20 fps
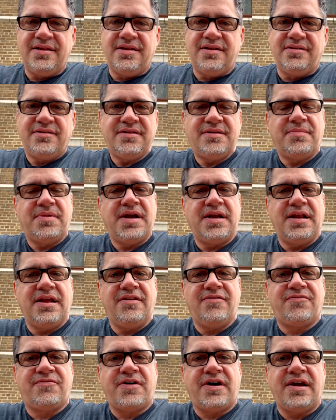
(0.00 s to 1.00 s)
to the Mine
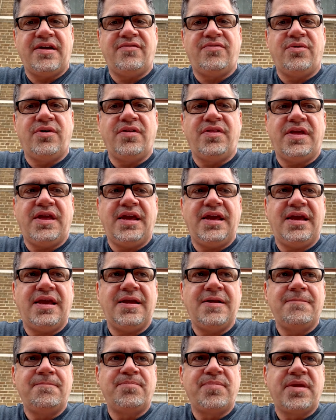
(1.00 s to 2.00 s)
A5 where they
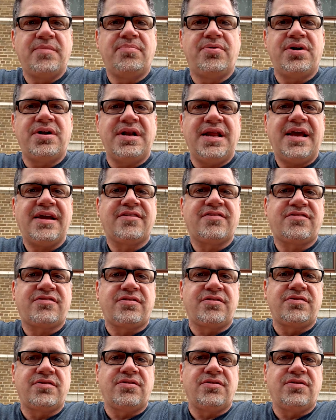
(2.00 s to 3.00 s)
put an
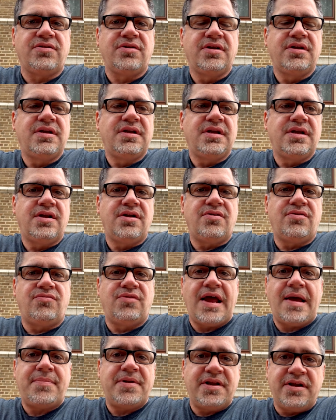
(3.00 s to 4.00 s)
external
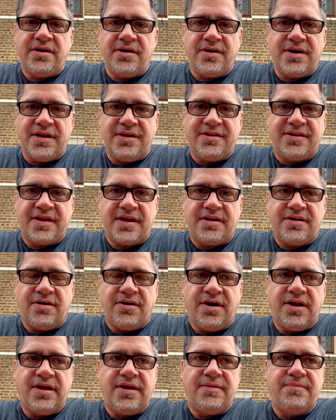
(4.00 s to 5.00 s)
rabbit ear antenna
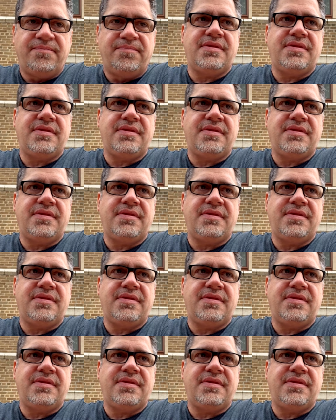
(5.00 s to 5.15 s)
on it.